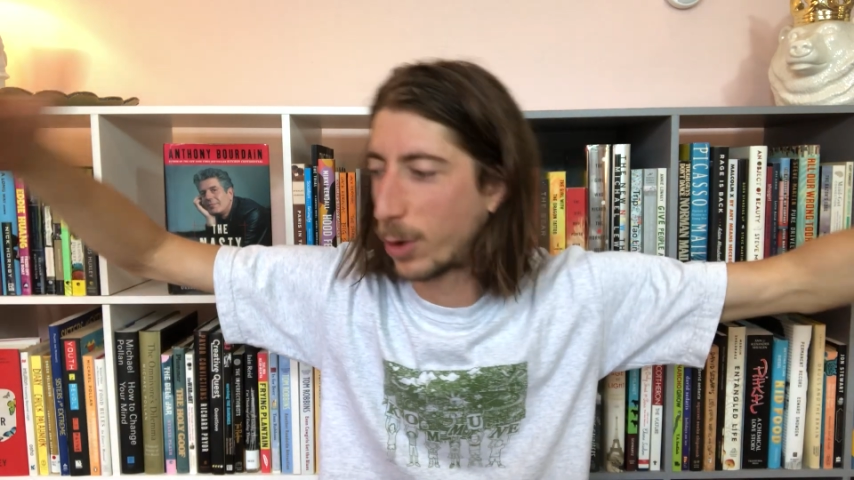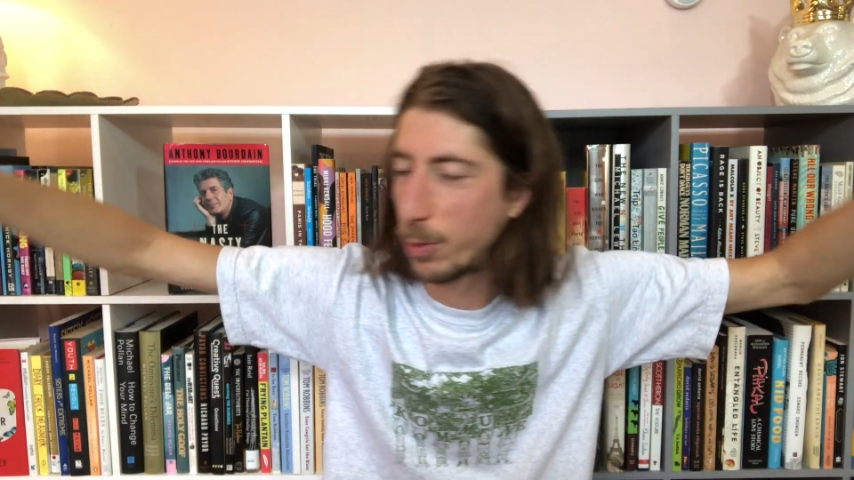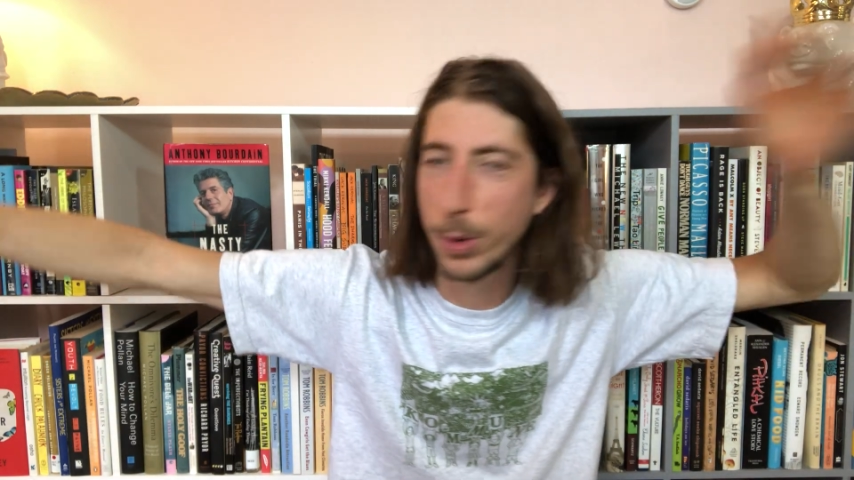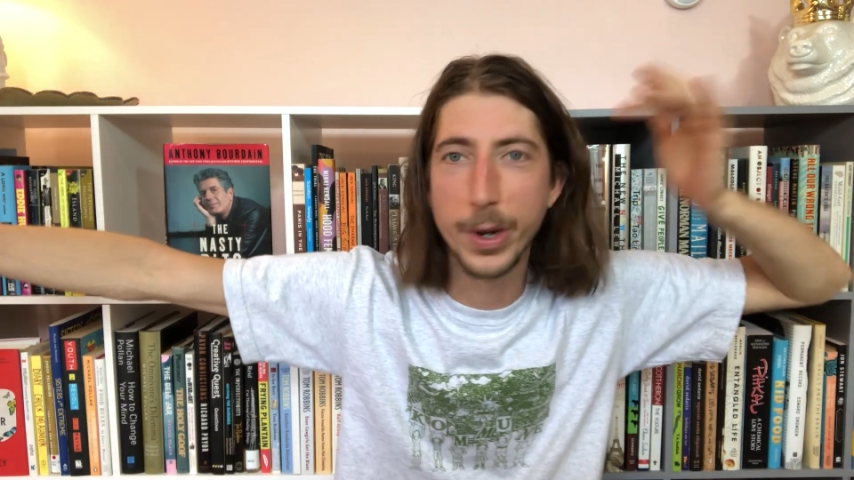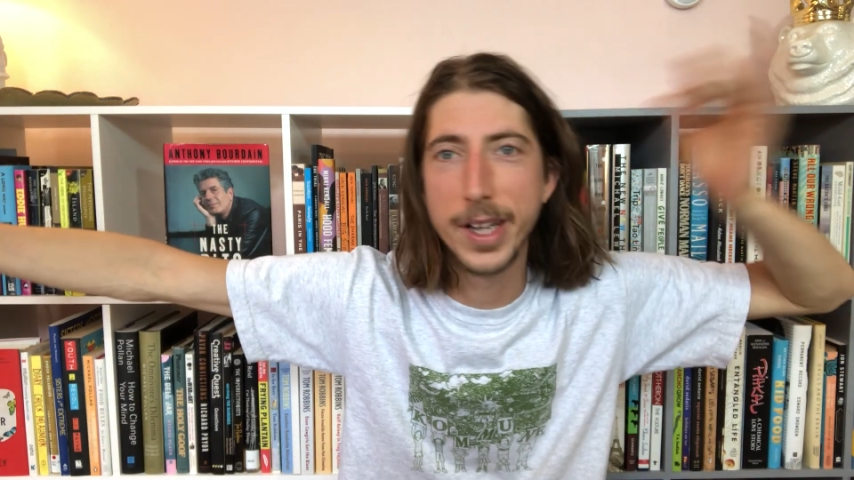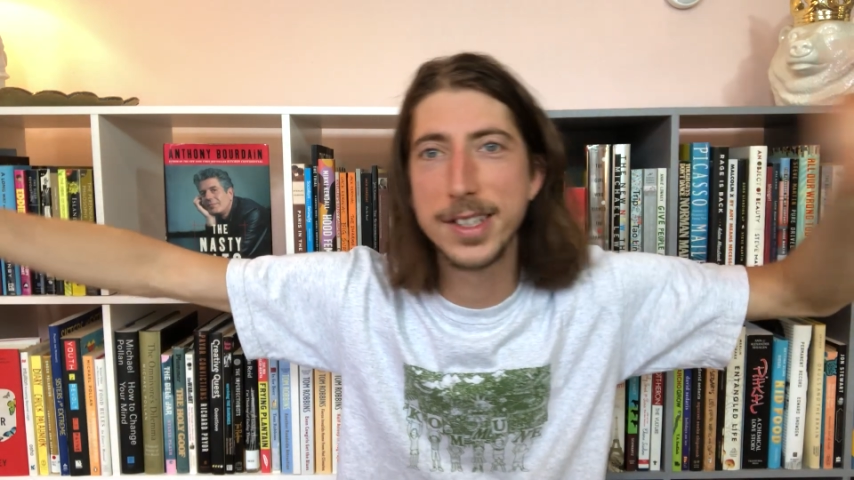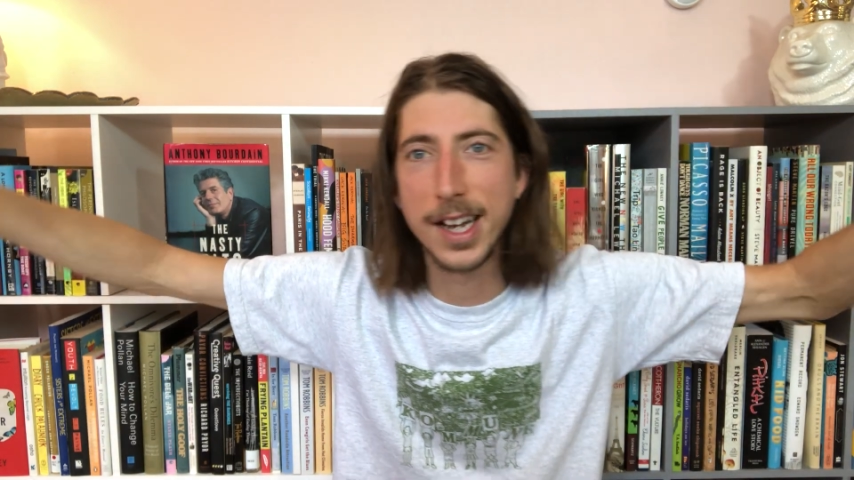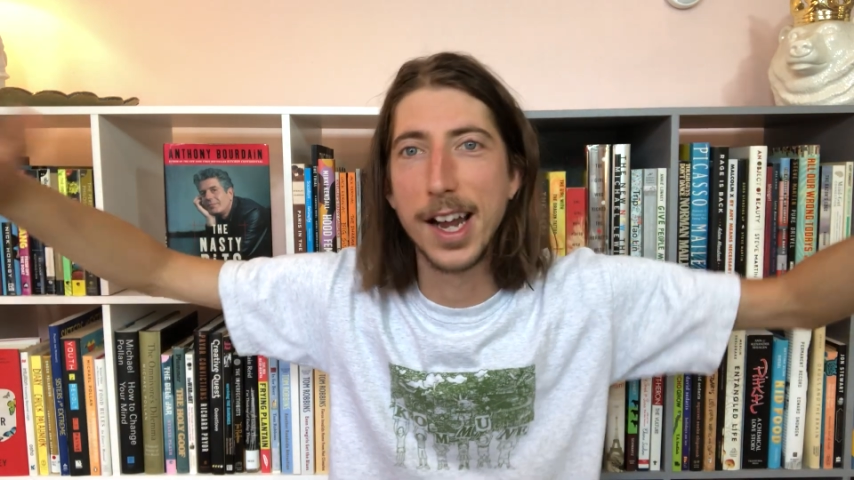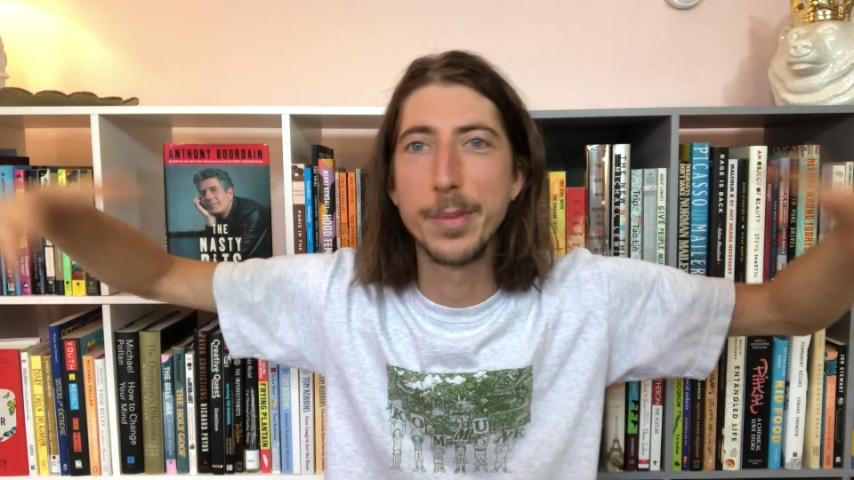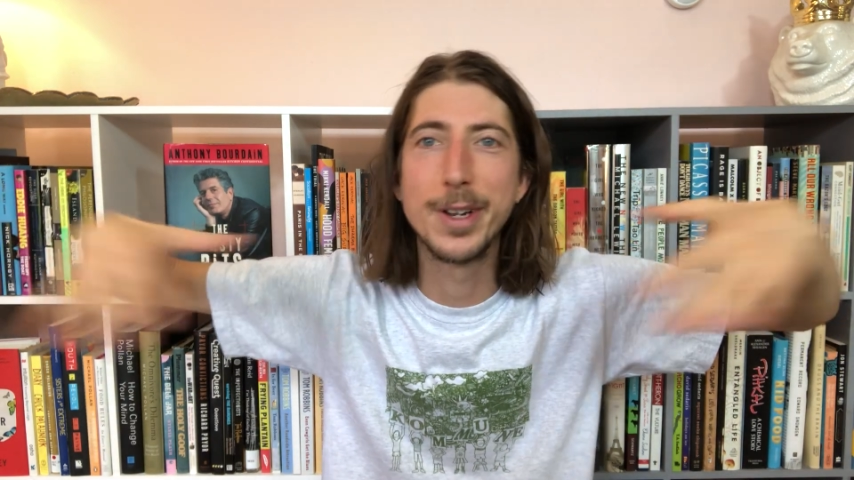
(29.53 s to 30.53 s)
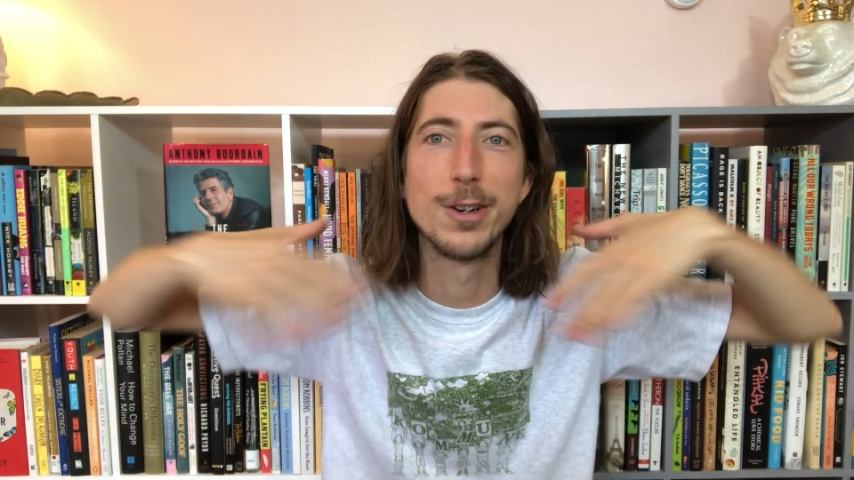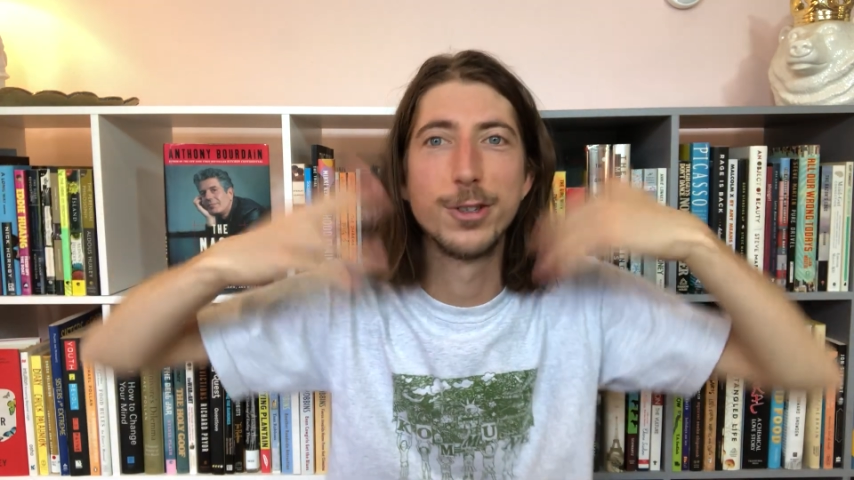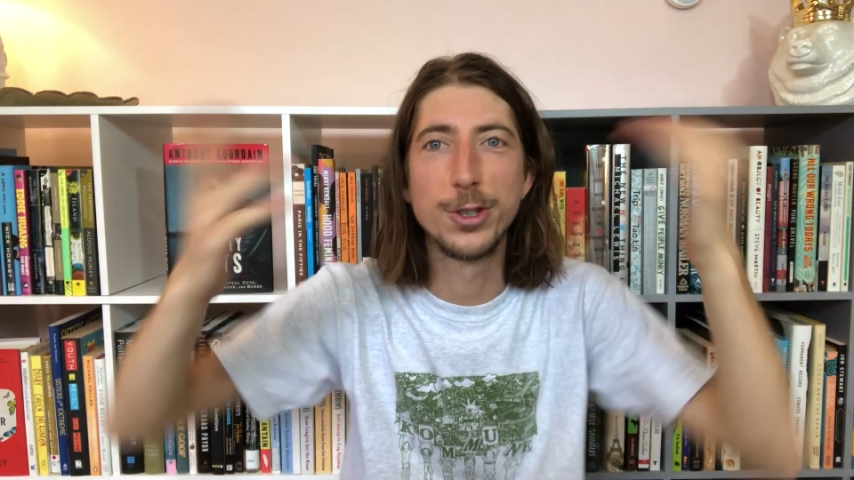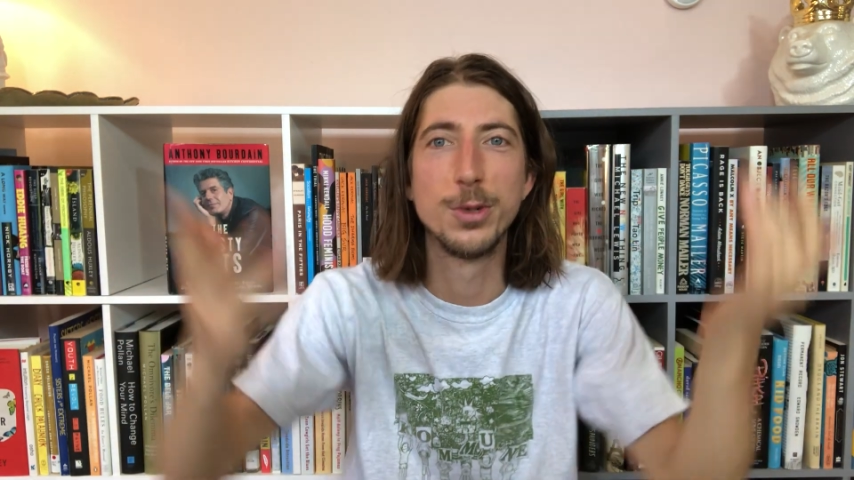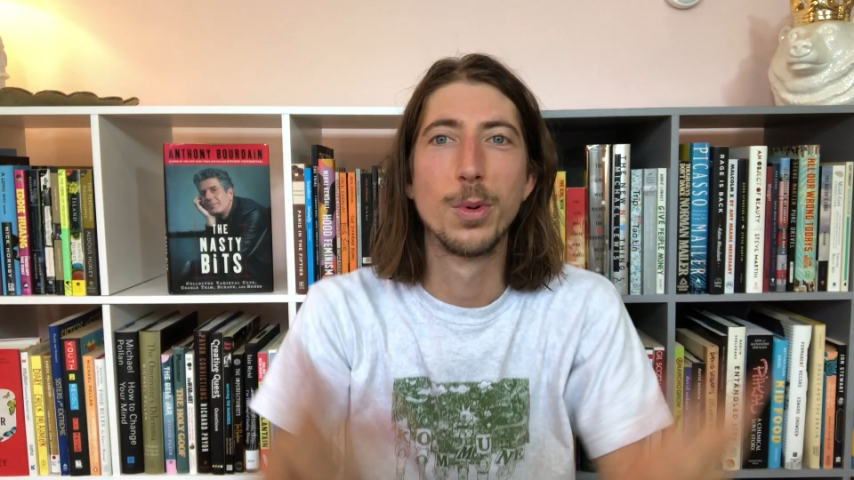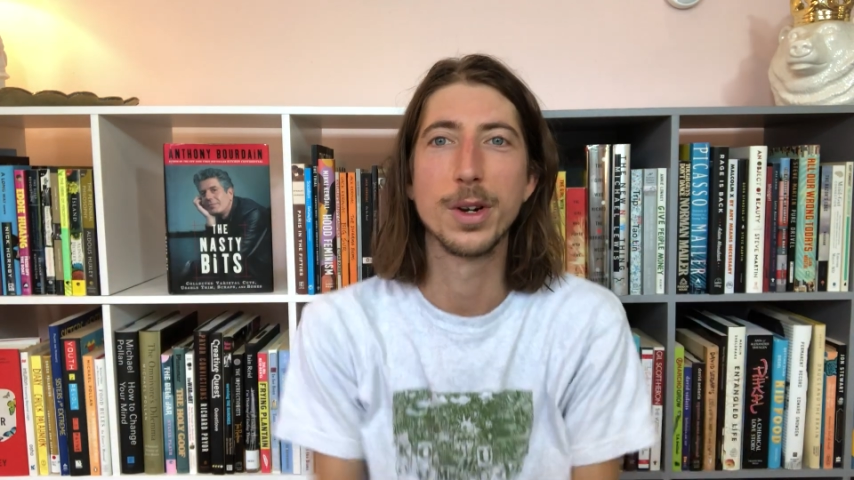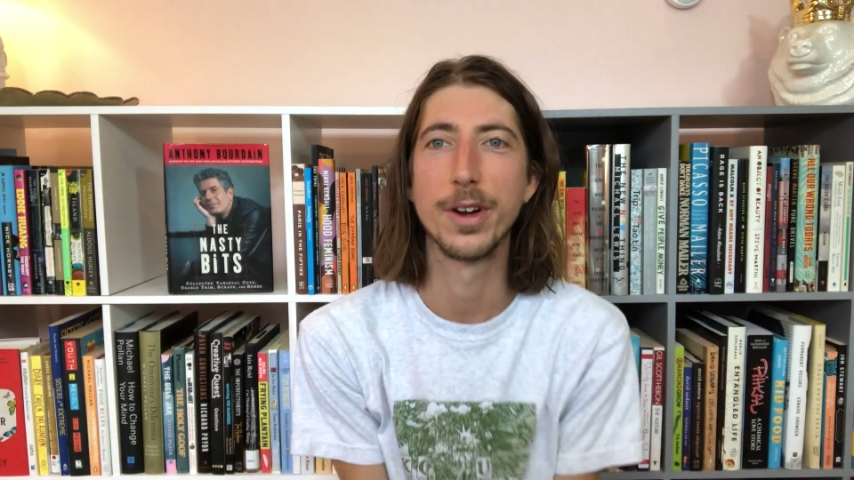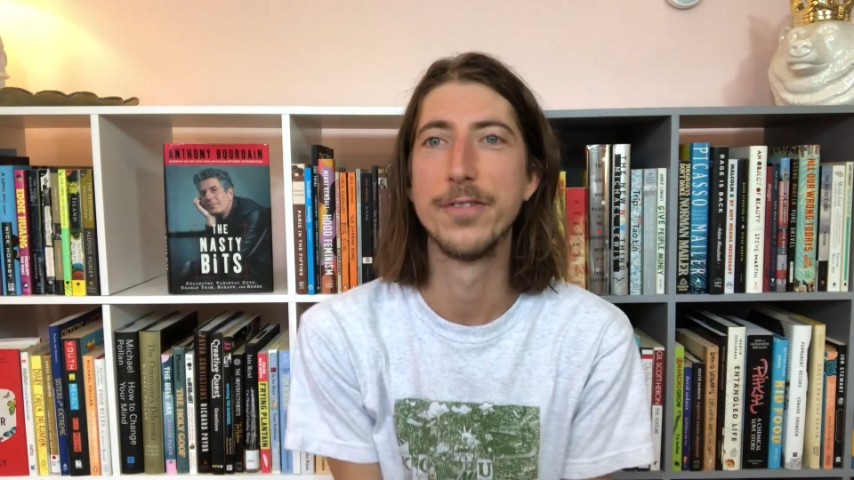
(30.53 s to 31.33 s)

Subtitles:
morning time here to work